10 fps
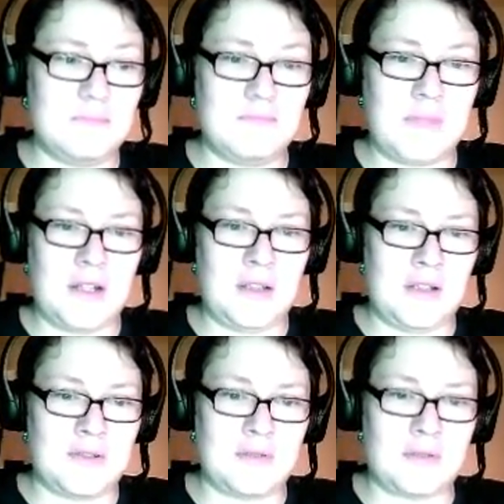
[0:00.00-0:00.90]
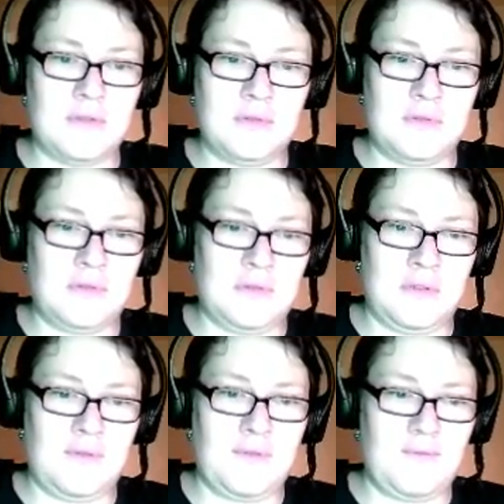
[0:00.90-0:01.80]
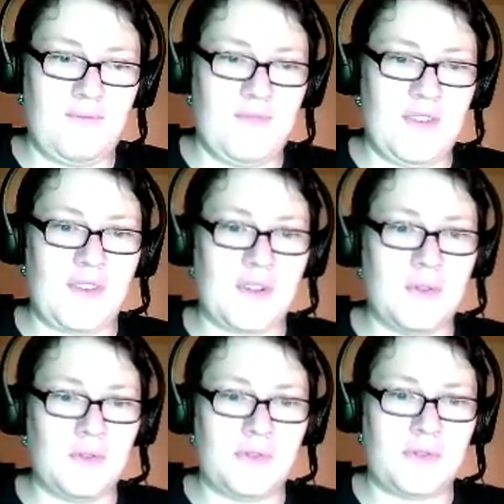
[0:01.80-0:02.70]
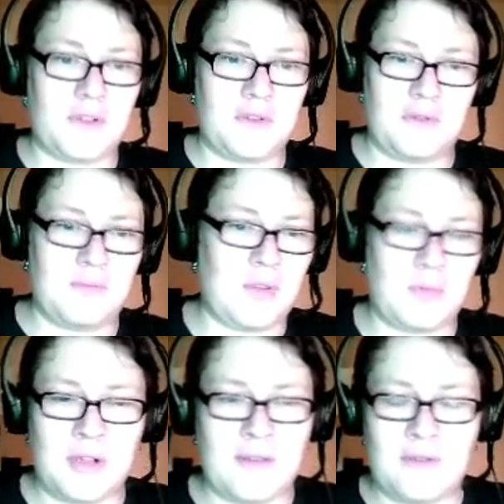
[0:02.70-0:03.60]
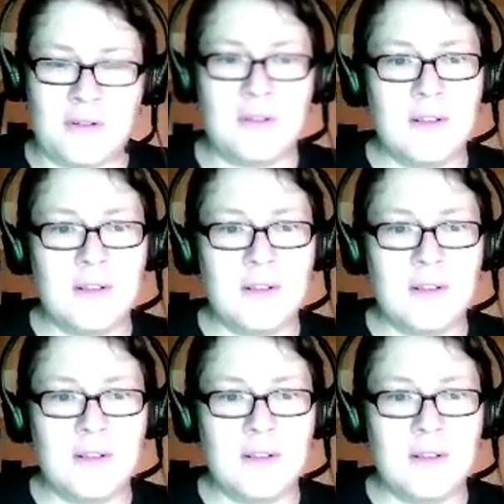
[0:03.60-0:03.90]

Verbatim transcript: biological or physical terms or whatever.